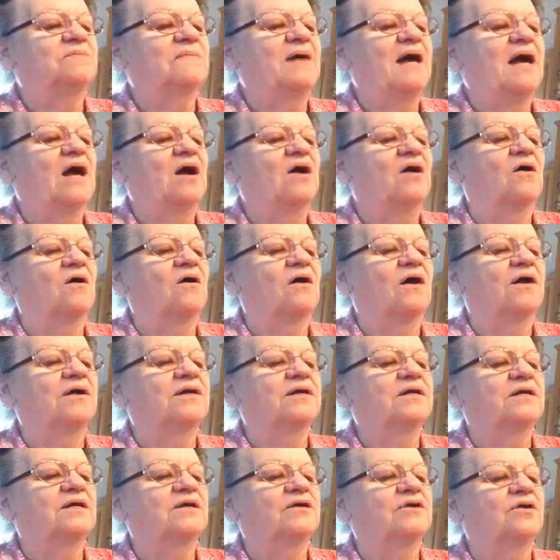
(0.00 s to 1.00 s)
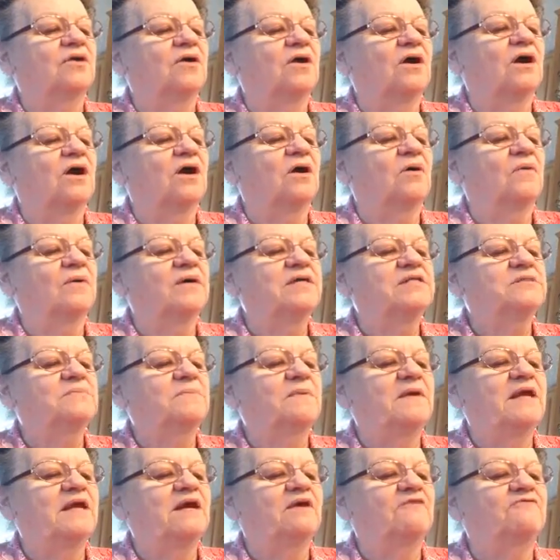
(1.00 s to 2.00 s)
my heart, you'll always
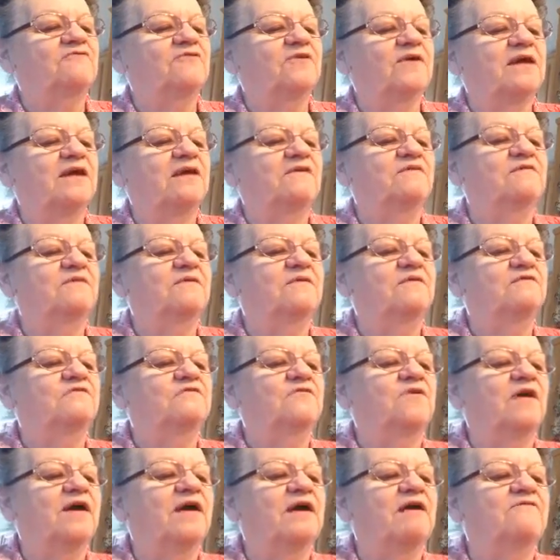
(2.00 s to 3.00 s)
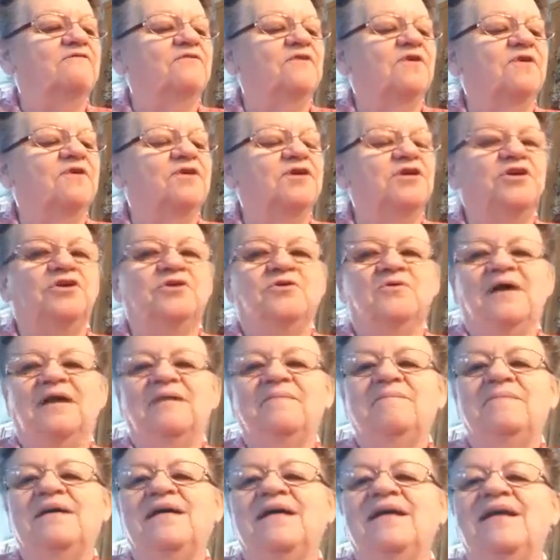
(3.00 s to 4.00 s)
be a friend forever, you
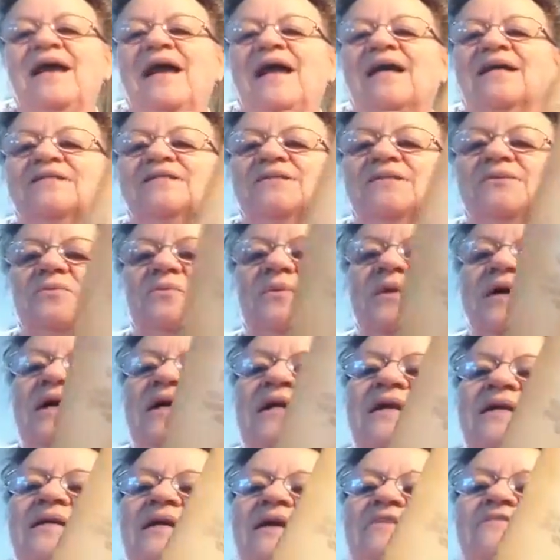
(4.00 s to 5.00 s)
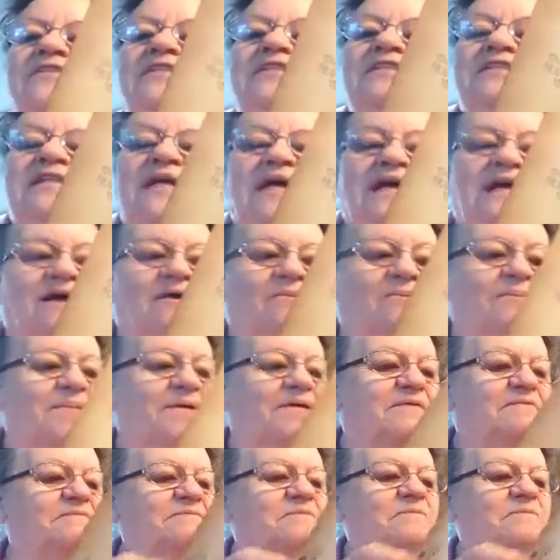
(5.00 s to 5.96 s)
and me." How sweet of a stamp.